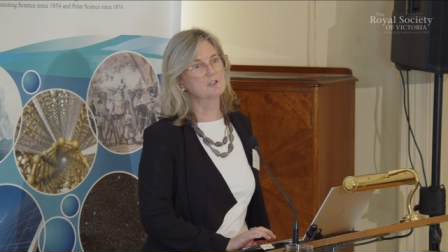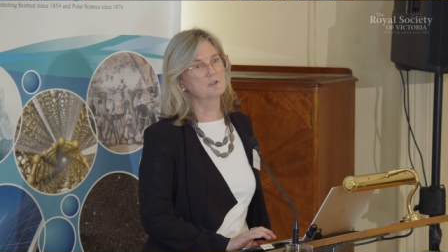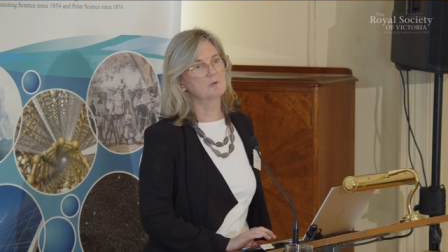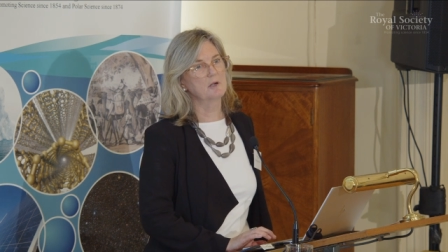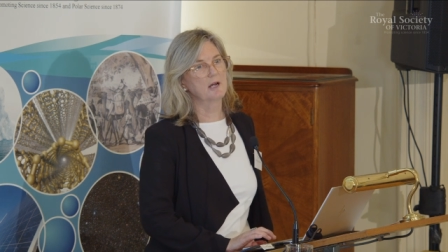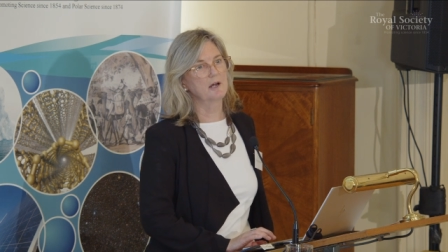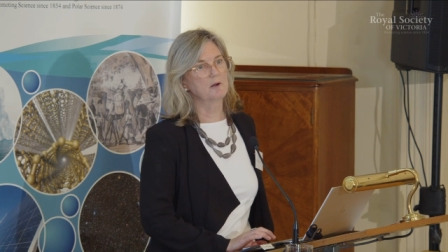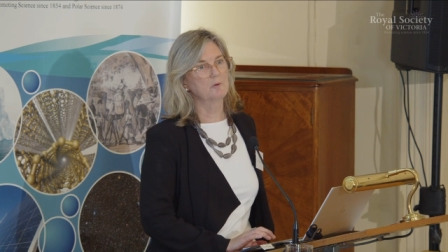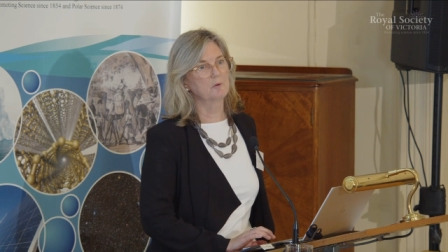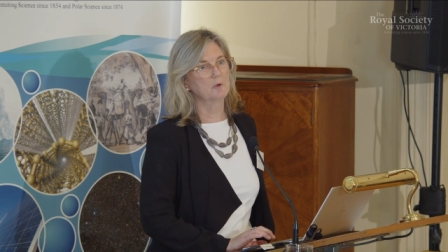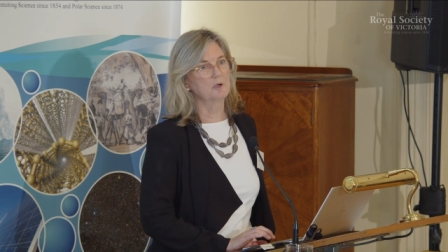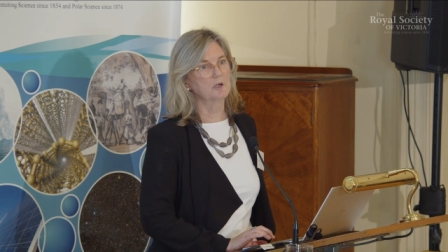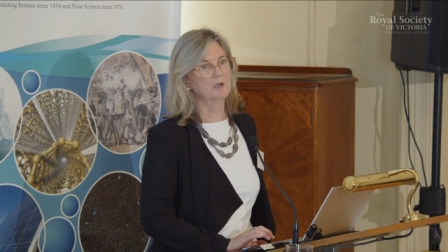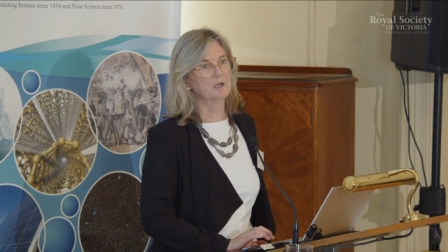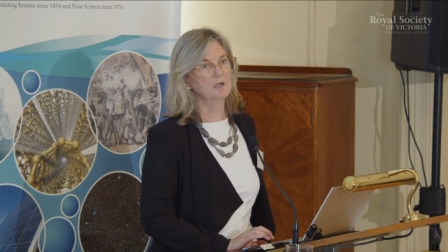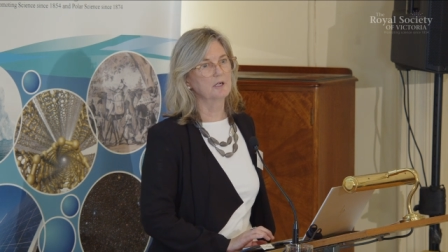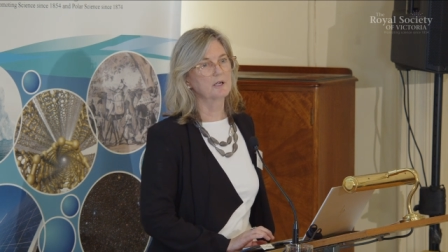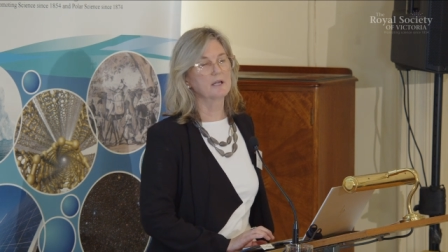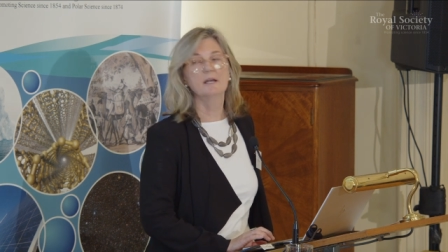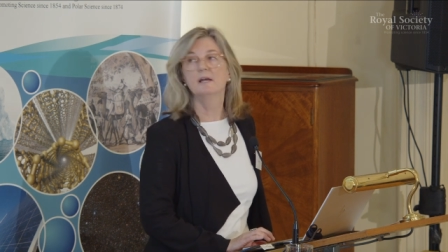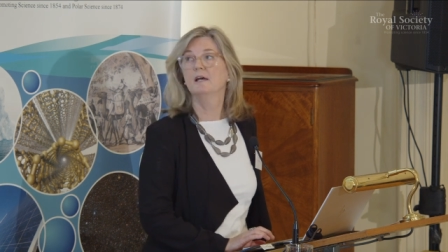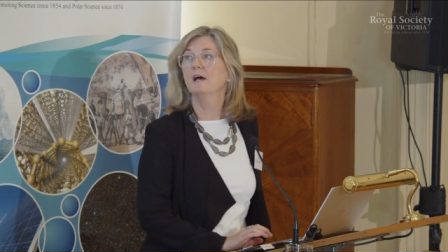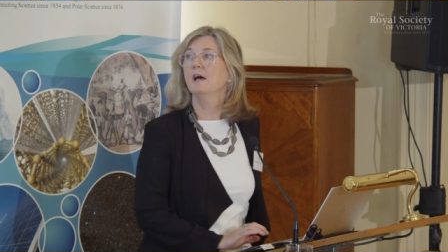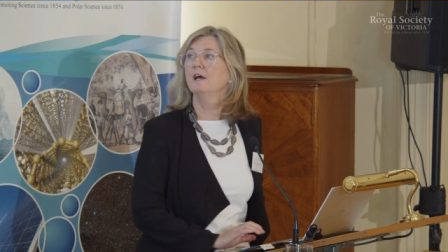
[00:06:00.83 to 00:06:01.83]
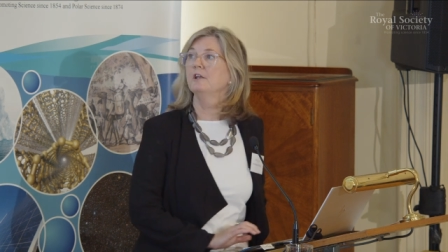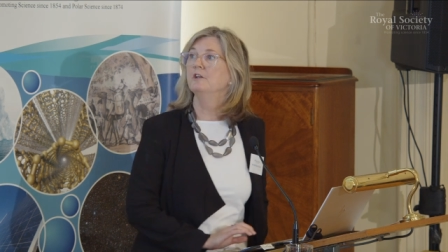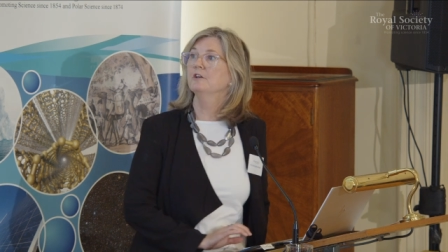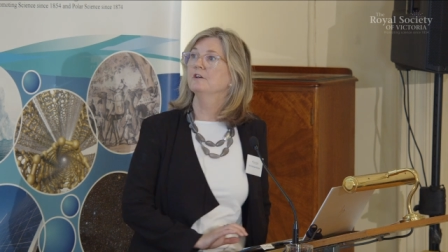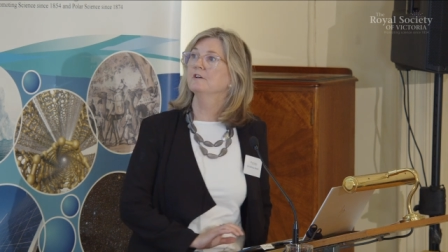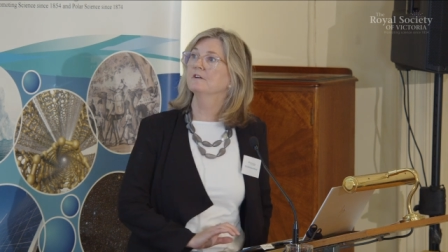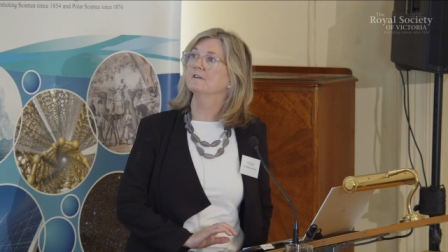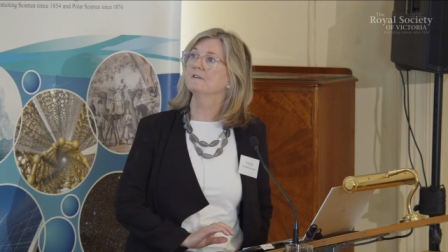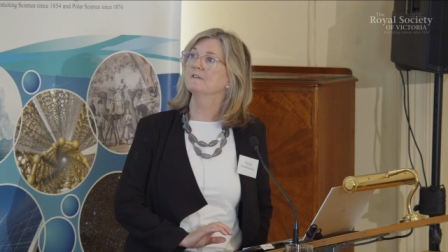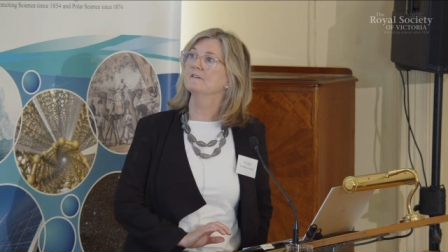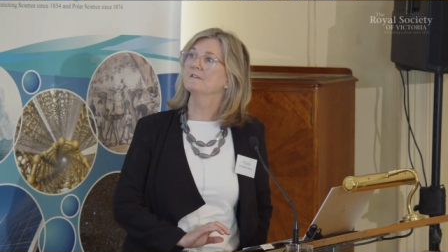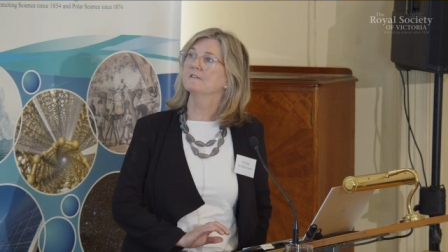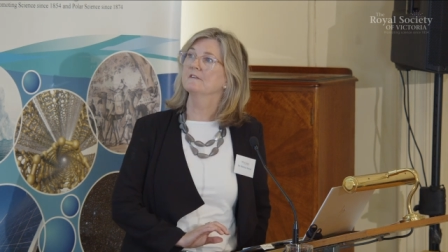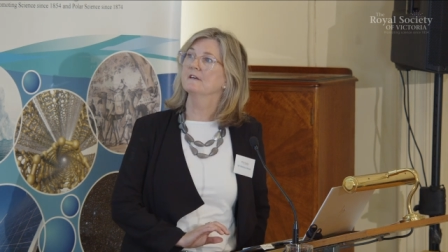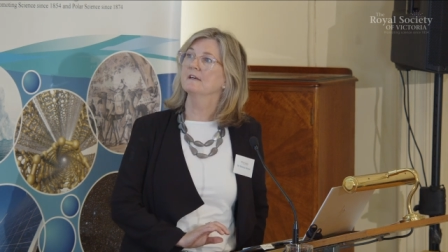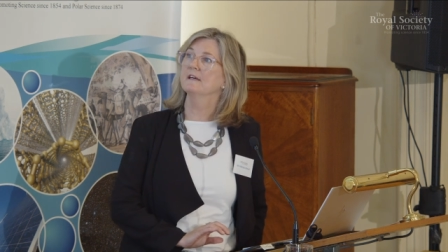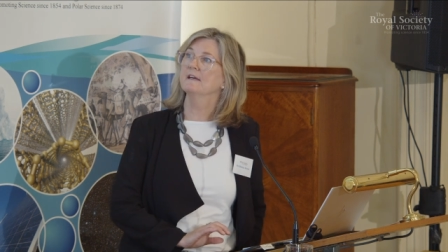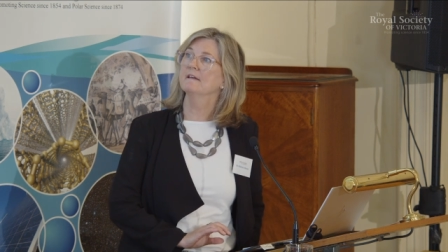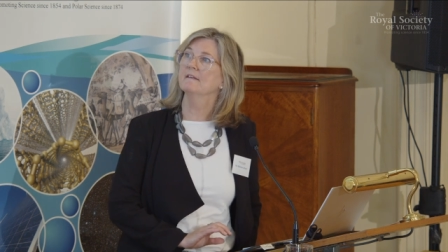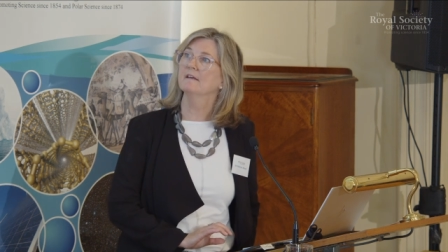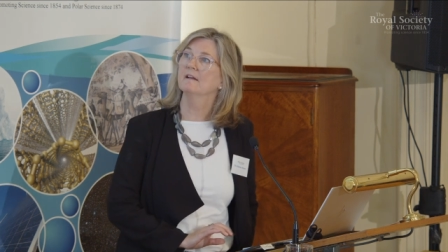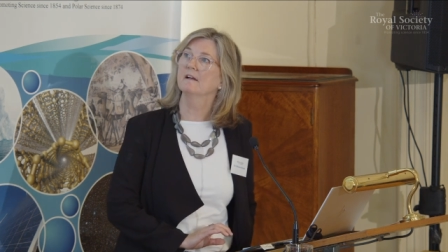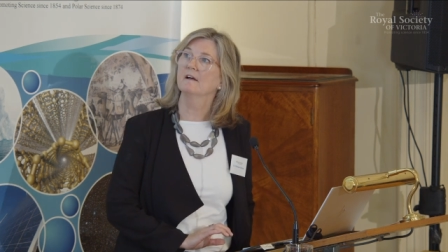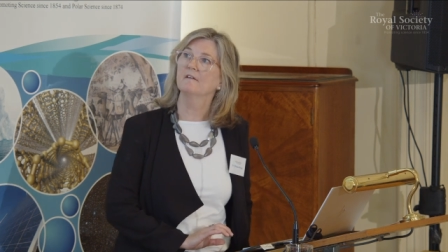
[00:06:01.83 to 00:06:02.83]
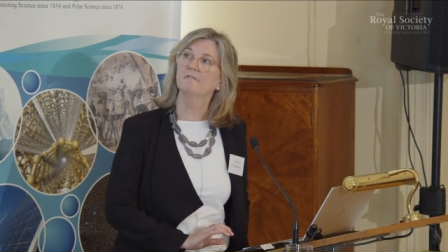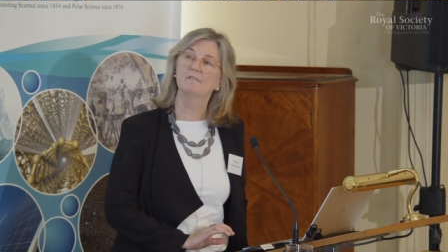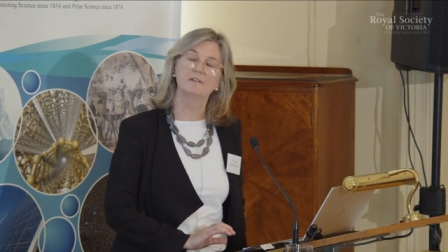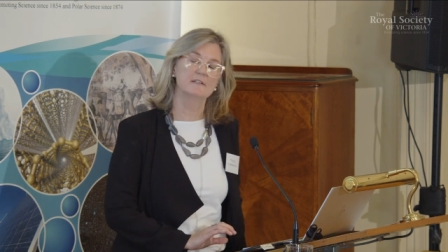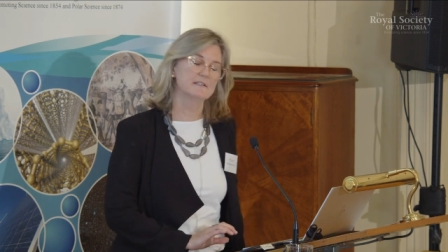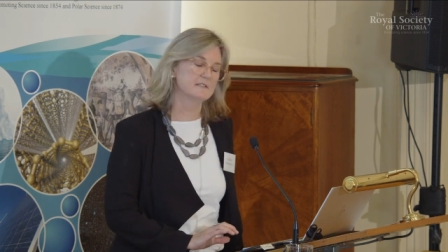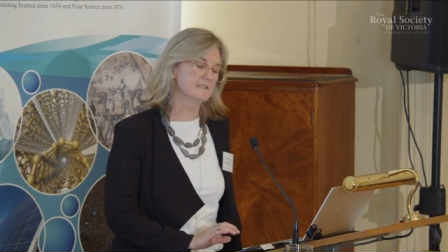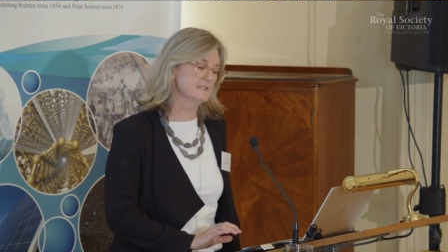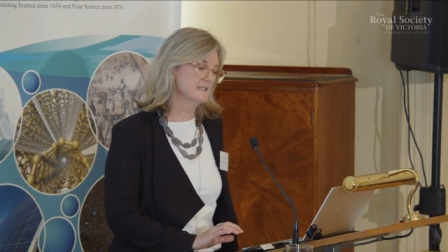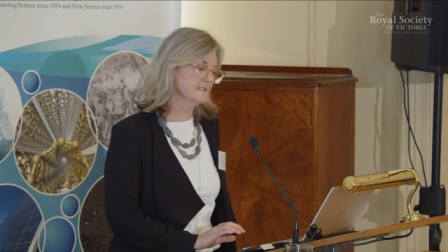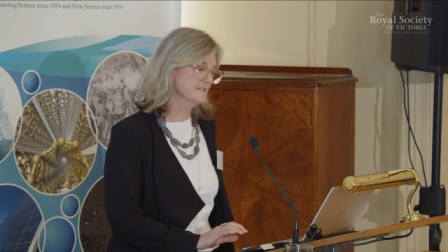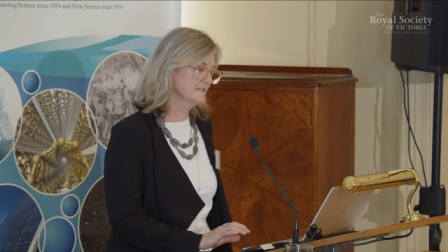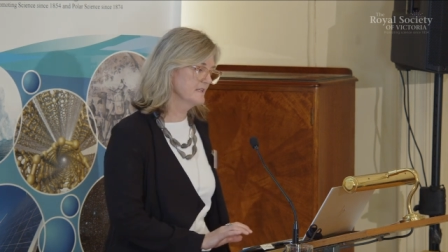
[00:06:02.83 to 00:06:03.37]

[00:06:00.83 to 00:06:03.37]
to our work, and you can see that I've listed